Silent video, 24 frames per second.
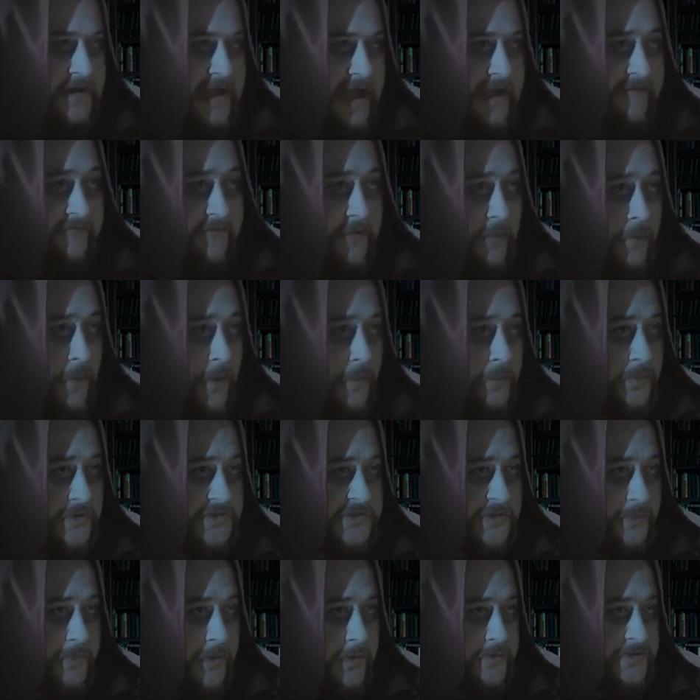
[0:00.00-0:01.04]
everyone
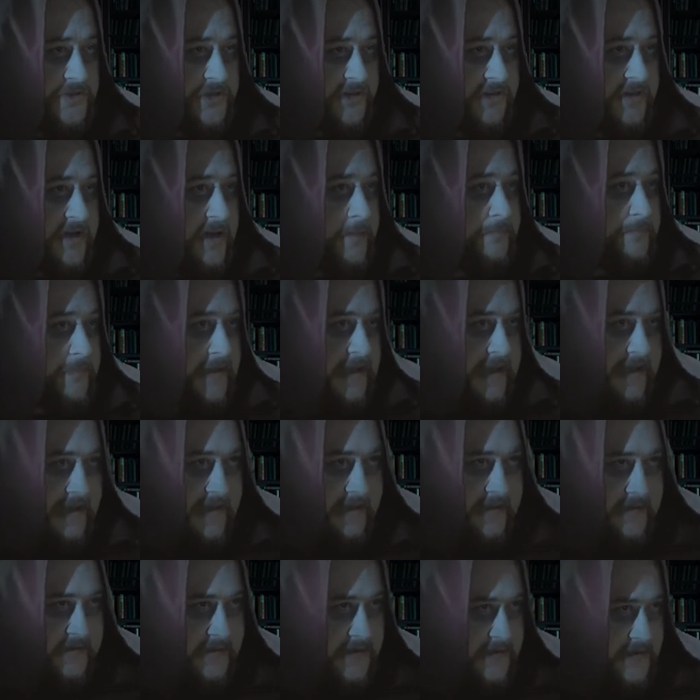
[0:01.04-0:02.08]
was supposed to come here,